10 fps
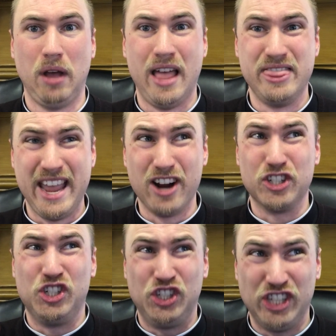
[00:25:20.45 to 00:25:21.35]
and they are
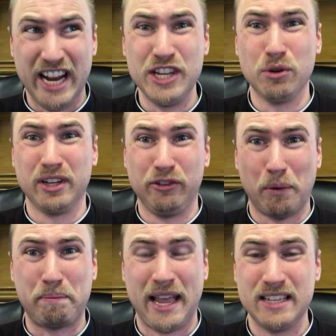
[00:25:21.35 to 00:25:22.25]
genuinely
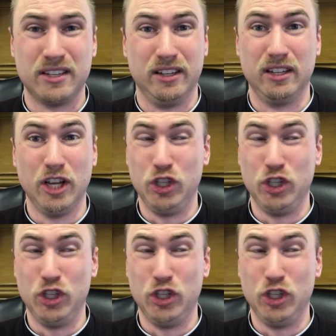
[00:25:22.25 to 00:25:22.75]
repentant.